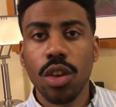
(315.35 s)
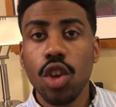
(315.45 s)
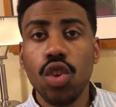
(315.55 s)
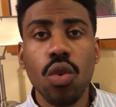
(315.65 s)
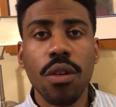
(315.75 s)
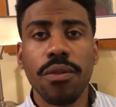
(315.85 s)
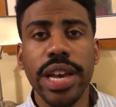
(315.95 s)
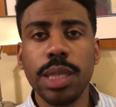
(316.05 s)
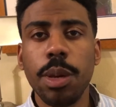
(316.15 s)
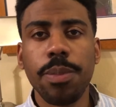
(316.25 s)
Your
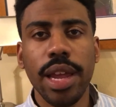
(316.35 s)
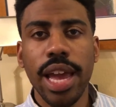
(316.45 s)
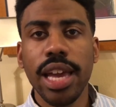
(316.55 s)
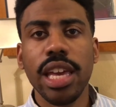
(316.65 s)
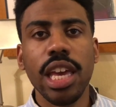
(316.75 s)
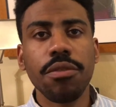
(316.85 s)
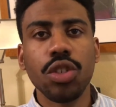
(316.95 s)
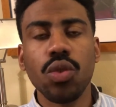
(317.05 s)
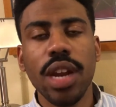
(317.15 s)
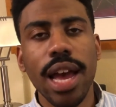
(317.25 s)
investment plan gives
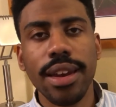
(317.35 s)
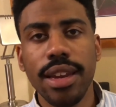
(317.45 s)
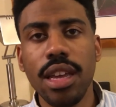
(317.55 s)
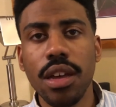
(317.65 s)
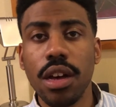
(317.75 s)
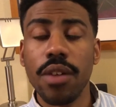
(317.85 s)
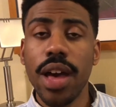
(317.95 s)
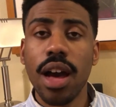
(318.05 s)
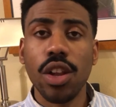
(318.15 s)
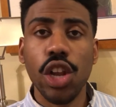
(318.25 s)
you an idea of
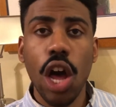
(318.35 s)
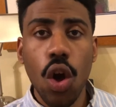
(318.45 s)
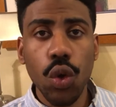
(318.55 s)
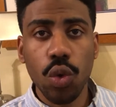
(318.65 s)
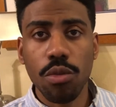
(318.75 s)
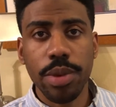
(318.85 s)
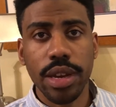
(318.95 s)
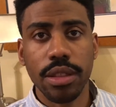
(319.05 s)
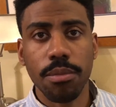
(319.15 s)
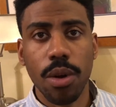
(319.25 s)
how long you will be
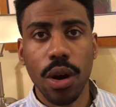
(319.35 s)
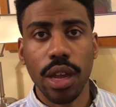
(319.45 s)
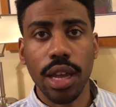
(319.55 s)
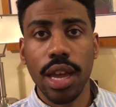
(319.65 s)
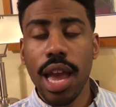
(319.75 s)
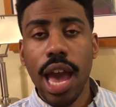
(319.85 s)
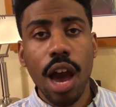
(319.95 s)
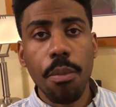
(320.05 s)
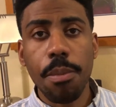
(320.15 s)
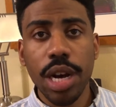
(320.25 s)
in the market,
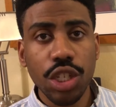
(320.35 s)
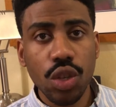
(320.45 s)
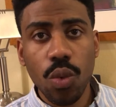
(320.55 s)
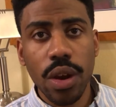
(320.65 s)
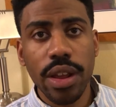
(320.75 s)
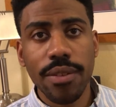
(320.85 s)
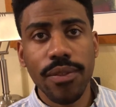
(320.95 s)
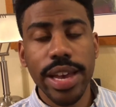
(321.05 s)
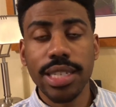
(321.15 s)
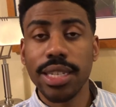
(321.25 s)
how much you want to
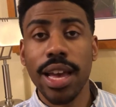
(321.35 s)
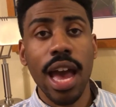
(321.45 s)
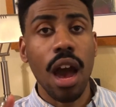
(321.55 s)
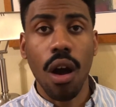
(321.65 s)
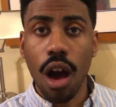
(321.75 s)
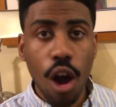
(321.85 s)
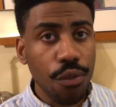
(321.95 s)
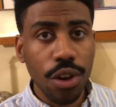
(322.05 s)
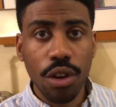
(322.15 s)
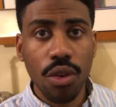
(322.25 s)
invest, how
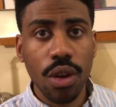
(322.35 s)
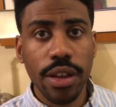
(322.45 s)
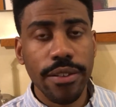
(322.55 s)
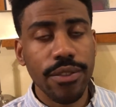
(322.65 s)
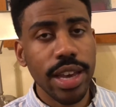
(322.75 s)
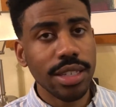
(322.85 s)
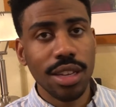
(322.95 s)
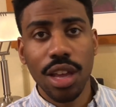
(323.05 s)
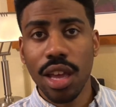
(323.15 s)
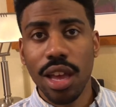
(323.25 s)
often you're going to invest,
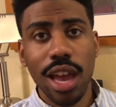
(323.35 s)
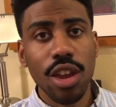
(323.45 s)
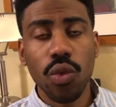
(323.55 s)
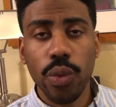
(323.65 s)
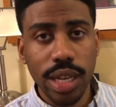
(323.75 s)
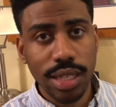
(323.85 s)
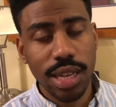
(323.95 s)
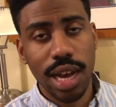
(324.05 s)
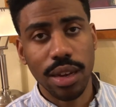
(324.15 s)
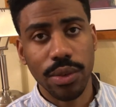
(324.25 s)
and your risk
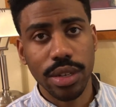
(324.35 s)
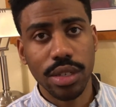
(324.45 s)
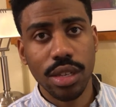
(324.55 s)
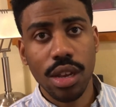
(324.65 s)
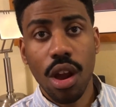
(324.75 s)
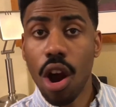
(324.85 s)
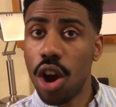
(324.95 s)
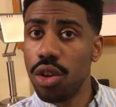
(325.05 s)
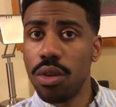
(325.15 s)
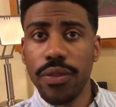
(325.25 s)
tolerance. Are
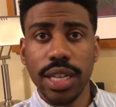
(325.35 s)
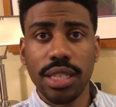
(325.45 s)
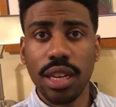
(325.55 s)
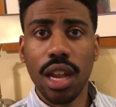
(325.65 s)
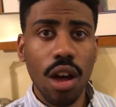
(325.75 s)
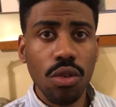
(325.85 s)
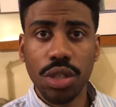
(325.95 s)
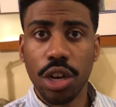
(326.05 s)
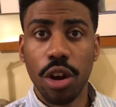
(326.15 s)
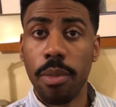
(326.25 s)
you investing long
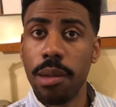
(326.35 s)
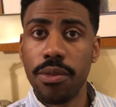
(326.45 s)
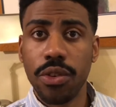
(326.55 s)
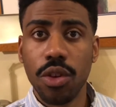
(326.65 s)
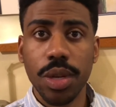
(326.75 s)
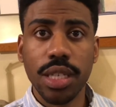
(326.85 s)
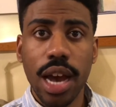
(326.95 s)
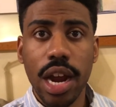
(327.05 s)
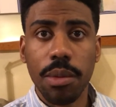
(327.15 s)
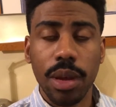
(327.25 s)
term, maybe for your
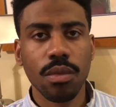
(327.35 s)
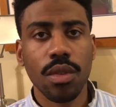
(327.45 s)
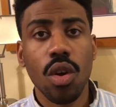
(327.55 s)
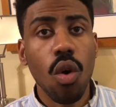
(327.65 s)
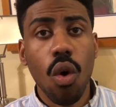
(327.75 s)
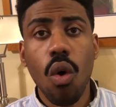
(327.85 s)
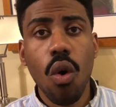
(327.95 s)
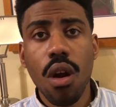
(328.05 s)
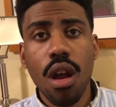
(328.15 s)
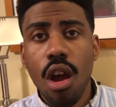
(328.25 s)
retirement?
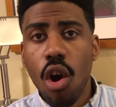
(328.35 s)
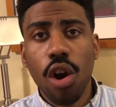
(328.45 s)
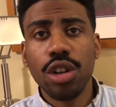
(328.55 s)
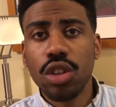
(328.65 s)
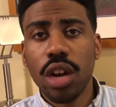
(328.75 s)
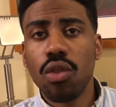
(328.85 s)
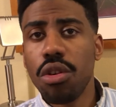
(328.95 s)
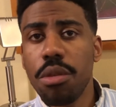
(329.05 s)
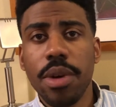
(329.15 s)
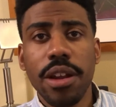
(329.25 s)
Or are you trying to grow
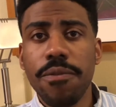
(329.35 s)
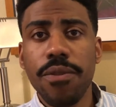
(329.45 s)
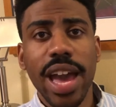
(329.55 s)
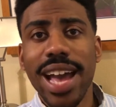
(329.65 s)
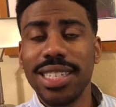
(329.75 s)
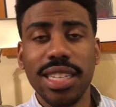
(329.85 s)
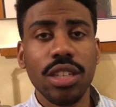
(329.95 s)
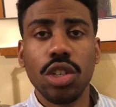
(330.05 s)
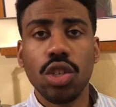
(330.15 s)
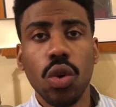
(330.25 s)
your money fast in
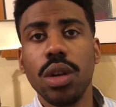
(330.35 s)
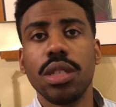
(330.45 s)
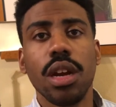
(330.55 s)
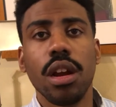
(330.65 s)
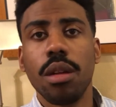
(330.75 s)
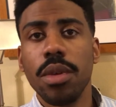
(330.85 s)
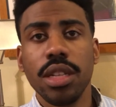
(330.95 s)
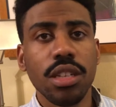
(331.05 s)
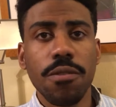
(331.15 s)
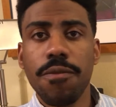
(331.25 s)
the short term
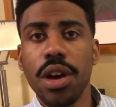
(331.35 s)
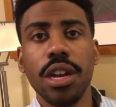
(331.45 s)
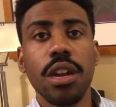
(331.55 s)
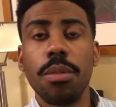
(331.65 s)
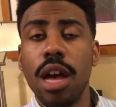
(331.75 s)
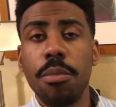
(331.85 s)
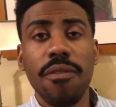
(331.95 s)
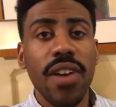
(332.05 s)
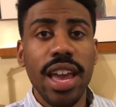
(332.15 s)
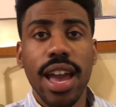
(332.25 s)
to fund an upcoming
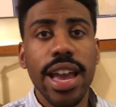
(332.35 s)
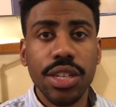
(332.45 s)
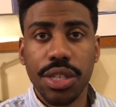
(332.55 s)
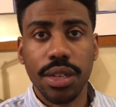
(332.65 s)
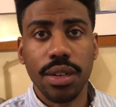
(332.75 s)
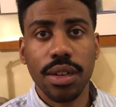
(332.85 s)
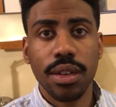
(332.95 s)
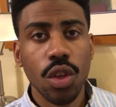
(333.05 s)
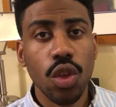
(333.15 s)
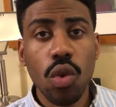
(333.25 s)
vacation?
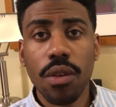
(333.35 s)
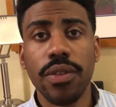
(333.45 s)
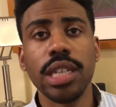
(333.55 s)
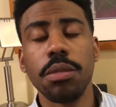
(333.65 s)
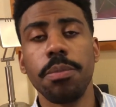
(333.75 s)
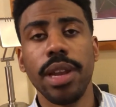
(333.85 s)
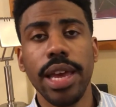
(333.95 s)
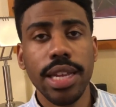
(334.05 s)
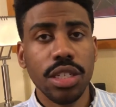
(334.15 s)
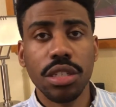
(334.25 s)
Your investment
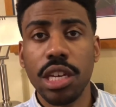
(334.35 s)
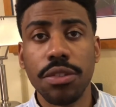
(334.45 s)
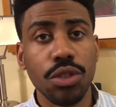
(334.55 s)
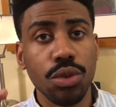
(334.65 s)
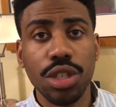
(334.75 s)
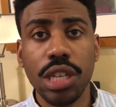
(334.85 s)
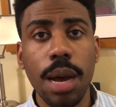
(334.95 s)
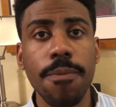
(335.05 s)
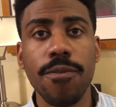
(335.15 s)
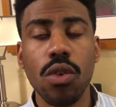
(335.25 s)
plans just gives you
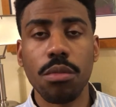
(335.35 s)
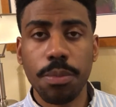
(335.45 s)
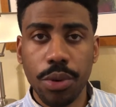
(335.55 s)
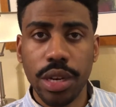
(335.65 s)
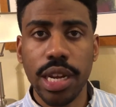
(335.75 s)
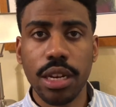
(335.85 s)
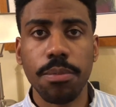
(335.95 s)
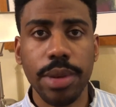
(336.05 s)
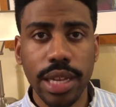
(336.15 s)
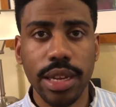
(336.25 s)
some form of
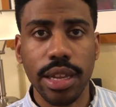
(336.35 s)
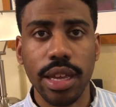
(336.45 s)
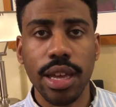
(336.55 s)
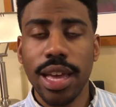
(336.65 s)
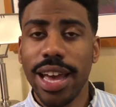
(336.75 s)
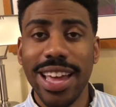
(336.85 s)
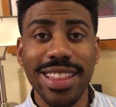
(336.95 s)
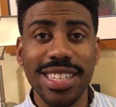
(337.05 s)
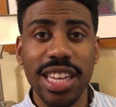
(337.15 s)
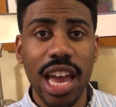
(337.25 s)
predictability in
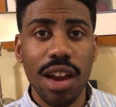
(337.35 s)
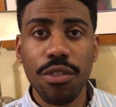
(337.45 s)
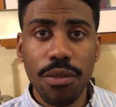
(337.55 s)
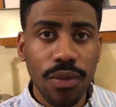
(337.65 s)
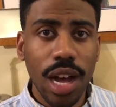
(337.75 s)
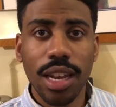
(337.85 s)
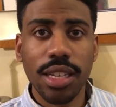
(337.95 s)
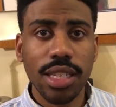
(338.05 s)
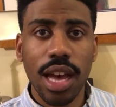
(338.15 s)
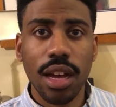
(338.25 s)
this ever
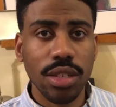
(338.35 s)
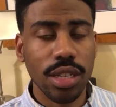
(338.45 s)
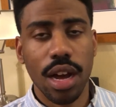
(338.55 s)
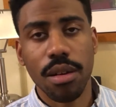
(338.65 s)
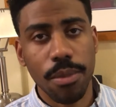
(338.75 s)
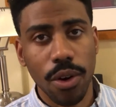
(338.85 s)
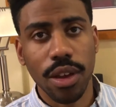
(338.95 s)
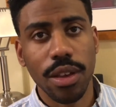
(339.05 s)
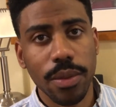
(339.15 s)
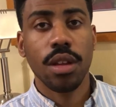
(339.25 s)
volatile stock market.